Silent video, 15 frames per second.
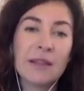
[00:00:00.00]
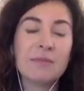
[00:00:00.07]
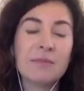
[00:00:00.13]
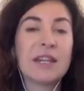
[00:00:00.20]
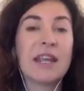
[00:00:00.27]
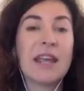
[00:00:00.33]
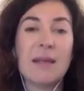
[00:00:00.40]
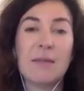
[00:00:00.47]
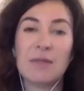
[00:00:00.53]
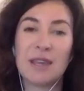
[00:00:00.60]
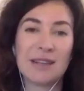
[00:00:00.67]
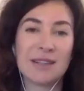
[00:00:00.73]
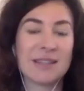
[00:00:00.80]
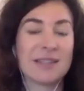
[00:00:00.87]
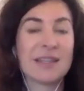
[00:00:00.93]
them to keep
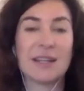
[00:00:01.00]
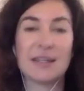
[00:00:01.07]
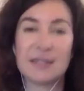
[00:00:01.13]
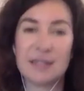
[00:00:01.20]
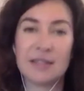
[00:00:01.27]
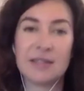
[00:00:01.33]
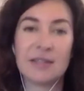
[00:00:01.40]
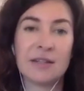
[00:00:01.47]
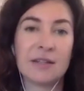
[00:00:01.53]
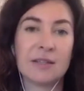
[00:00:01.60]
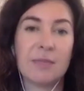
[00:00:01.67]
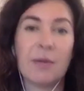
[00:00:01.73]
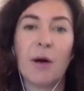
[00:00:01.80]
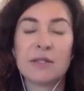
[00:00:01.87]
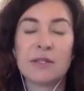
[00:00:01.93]
things as consistent
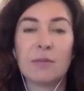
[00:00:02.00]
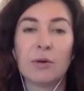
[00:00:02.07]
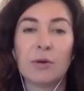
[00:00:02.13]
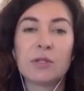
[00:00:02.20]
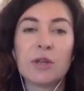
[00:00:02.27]
as possible.